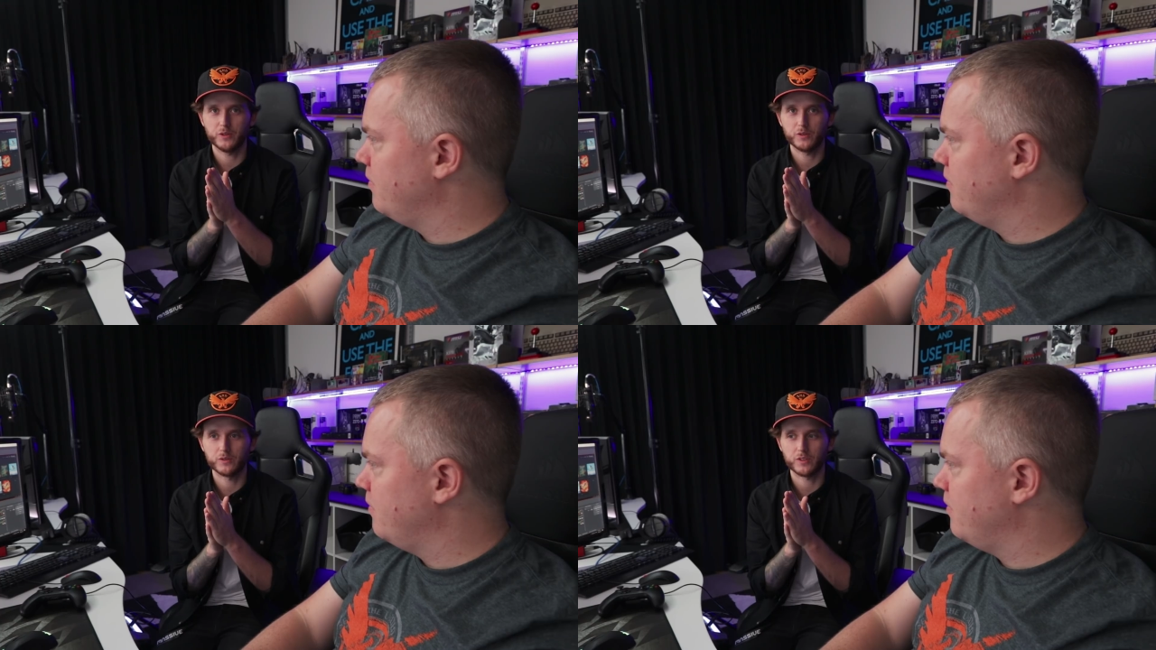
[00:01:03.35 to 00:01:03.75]

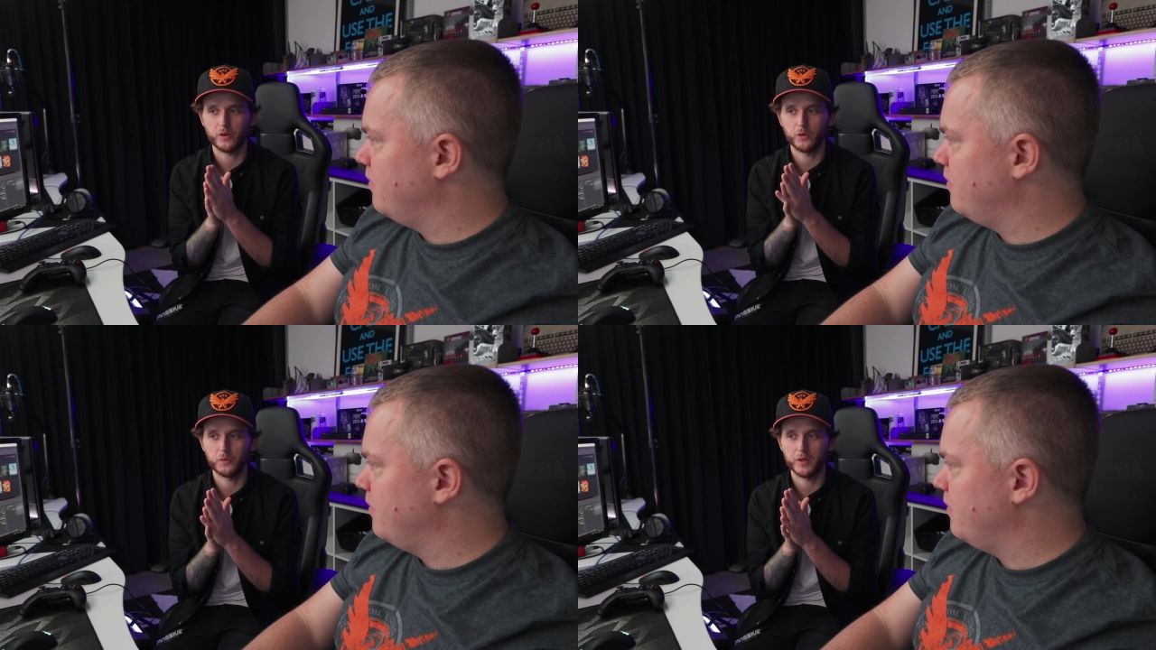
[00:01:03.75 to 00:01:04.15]
Speaker 1: who knows a
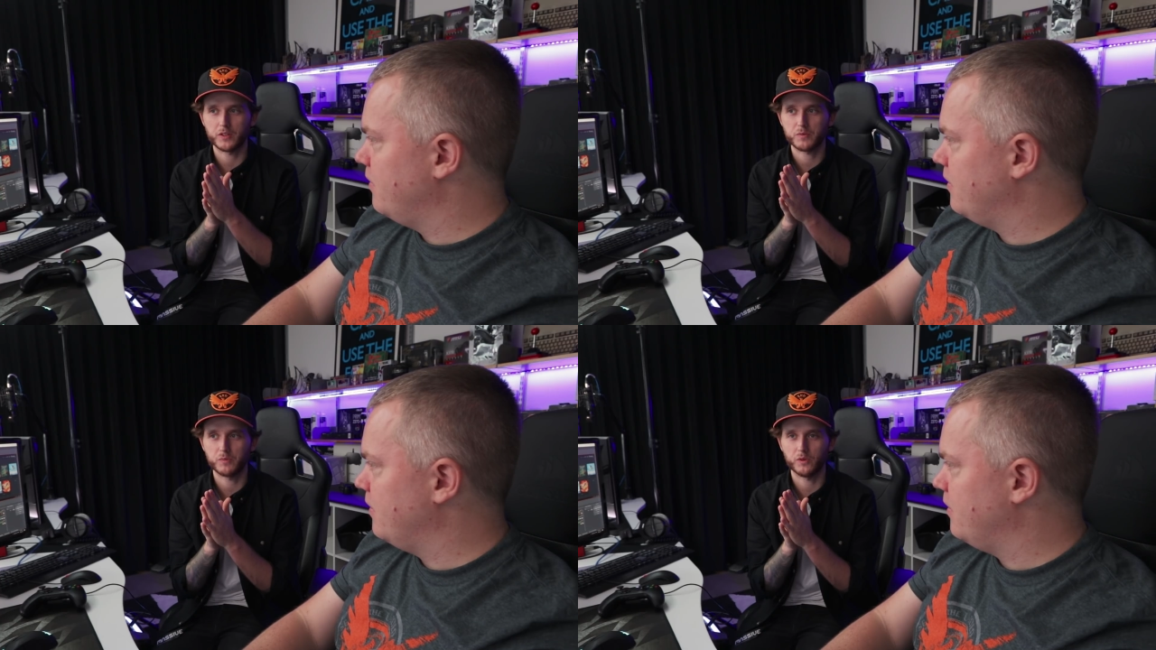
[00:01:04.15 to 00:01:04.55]
whole
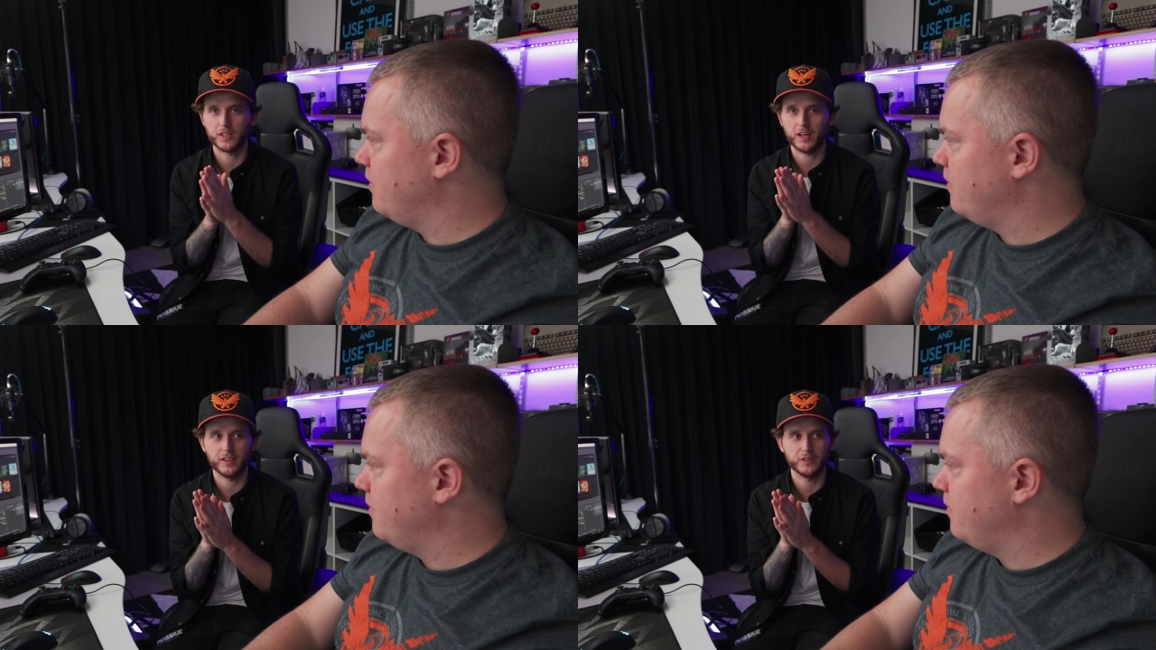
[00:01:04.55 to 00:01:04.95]
bunch more
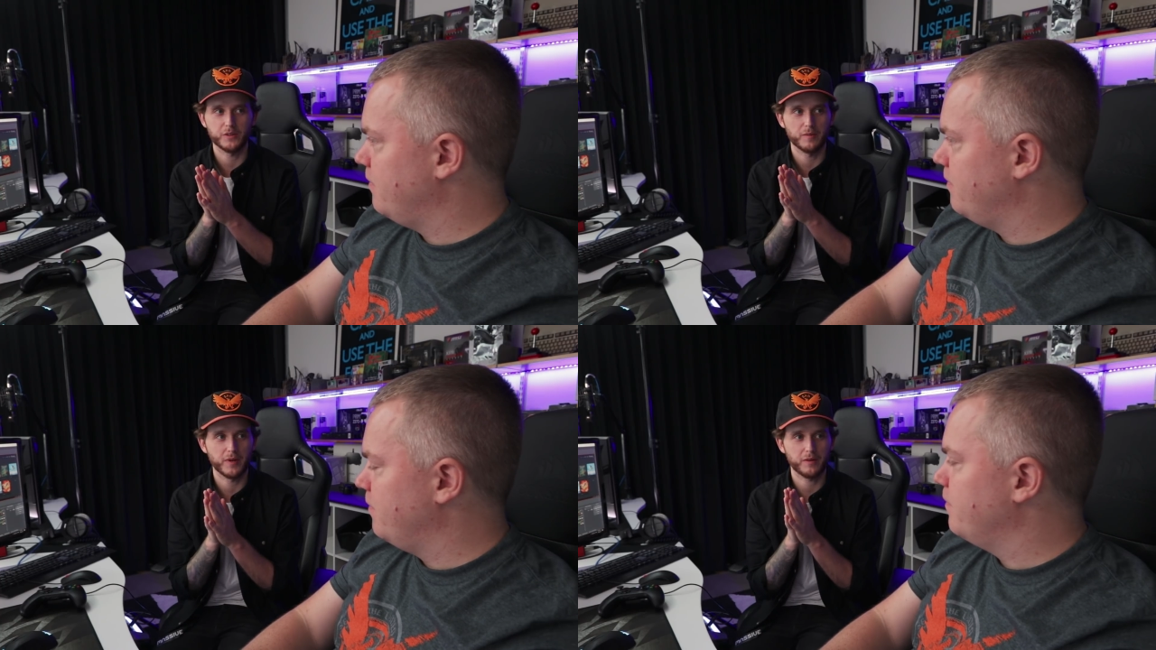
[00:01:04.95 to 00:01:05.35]
than I
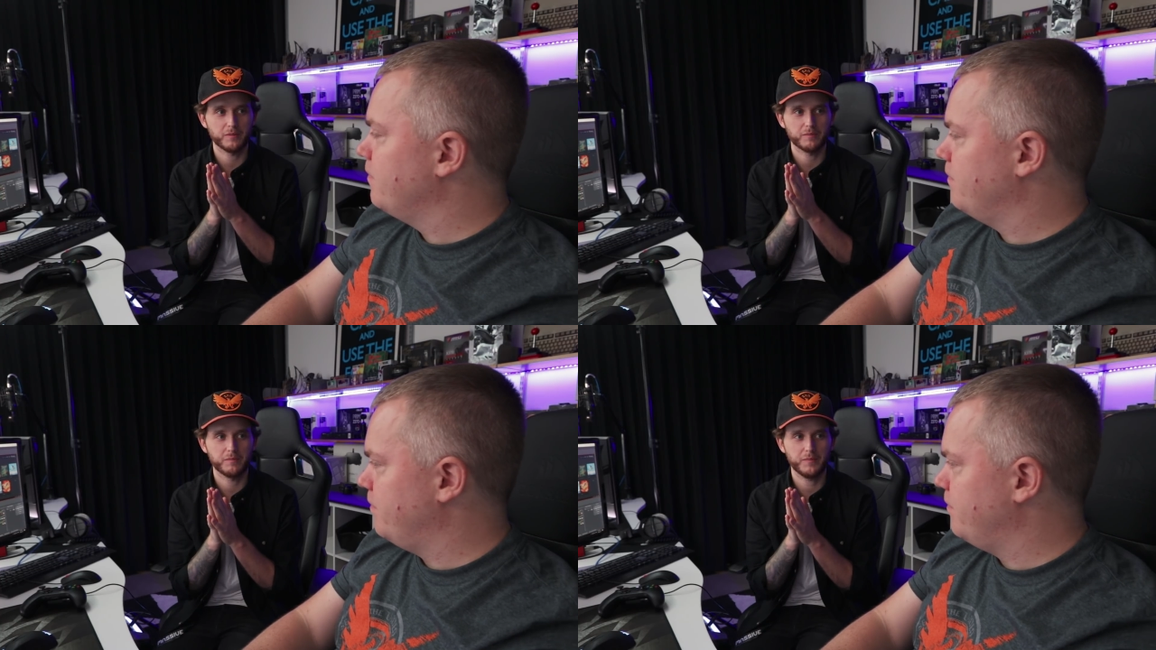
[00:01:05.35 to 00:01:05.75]
do
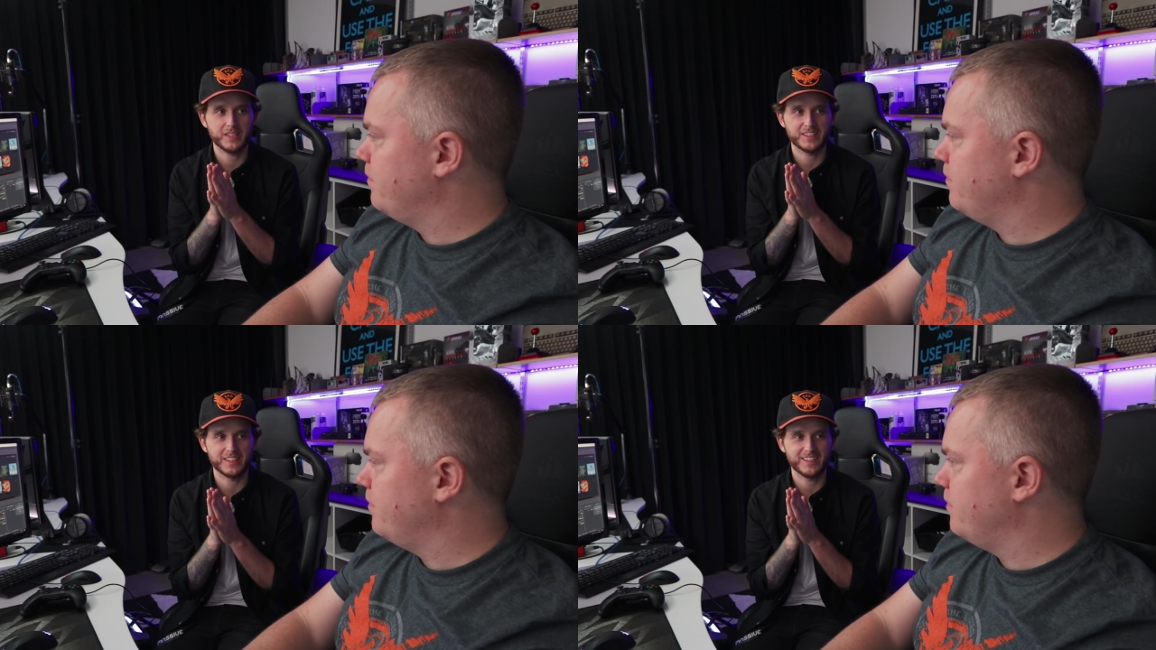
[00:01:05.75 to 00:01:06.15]
about
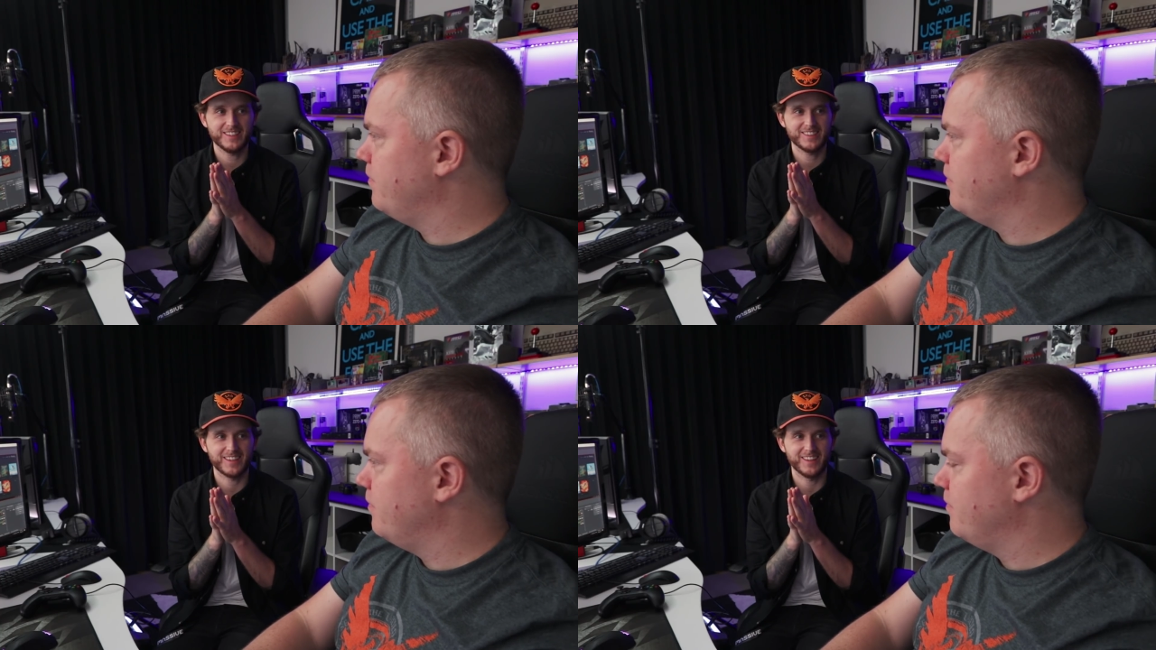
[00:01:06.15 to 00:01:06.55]

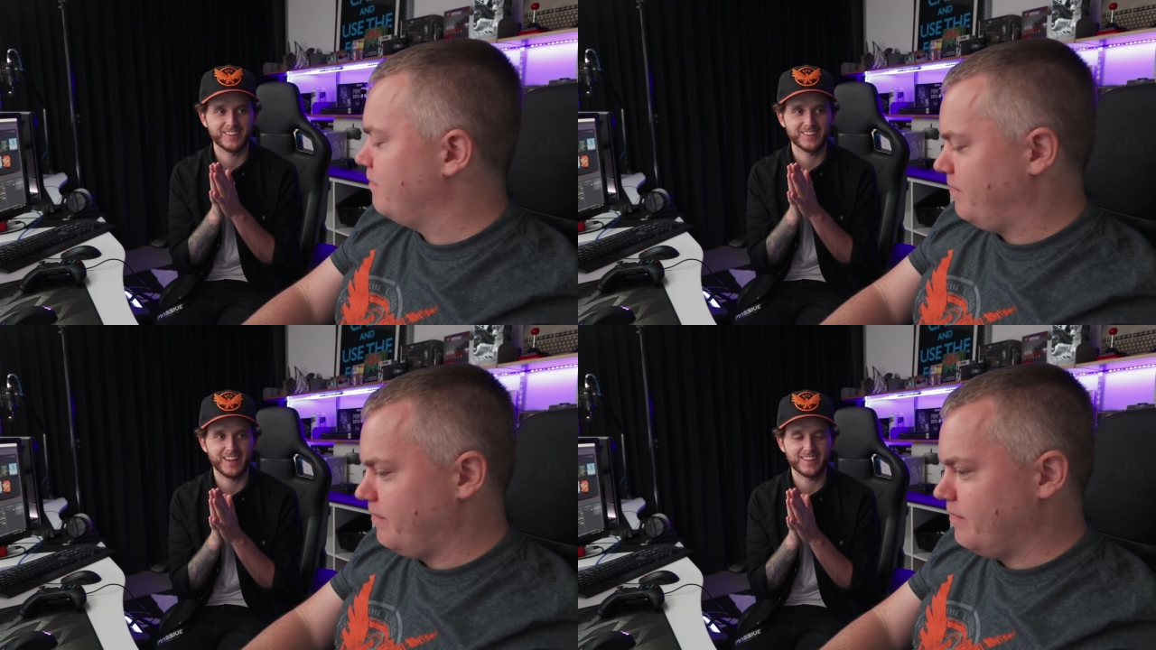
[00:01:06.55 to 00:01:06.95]
PCs
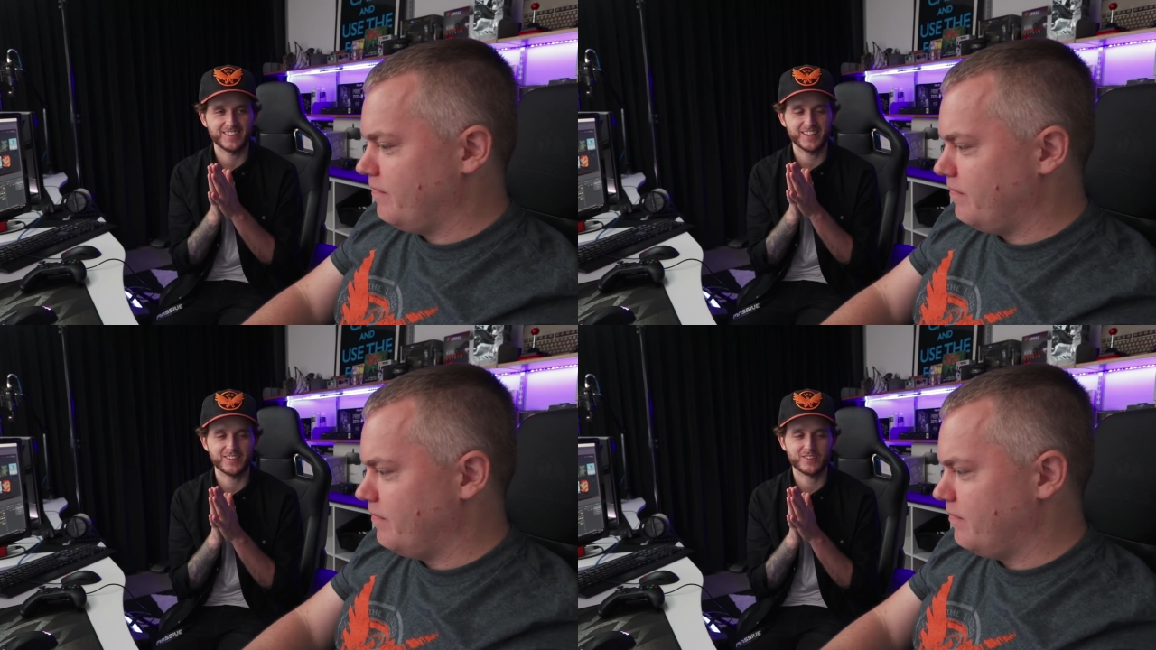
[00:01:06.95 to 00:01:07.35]
and, and
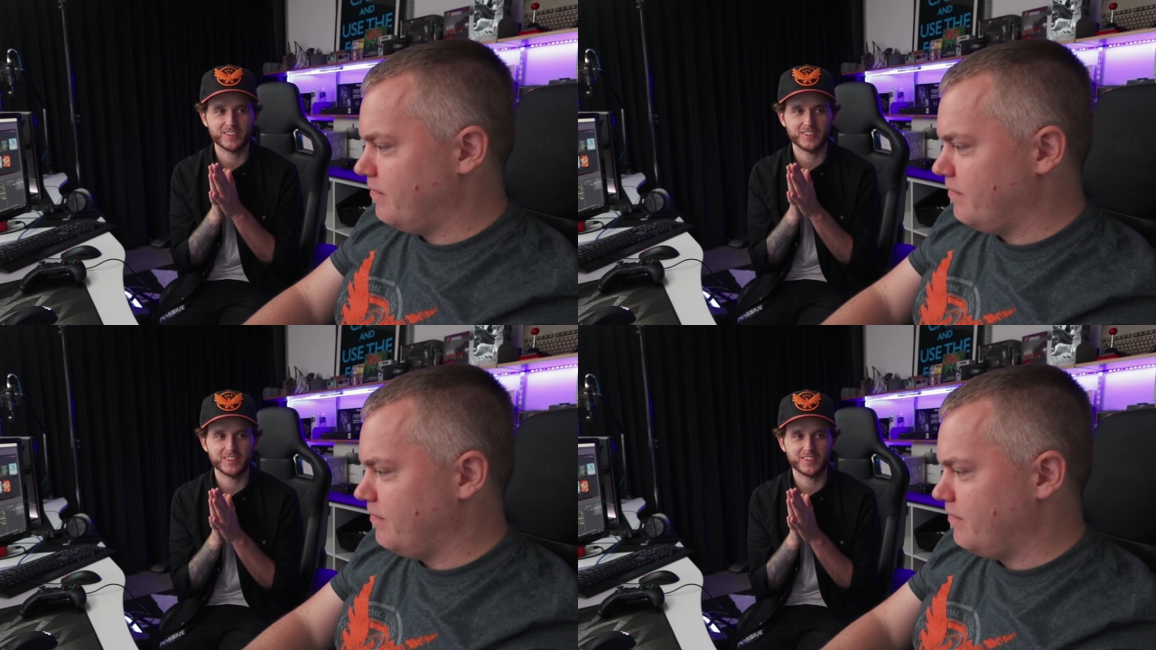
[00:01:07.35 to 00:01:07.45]
the technical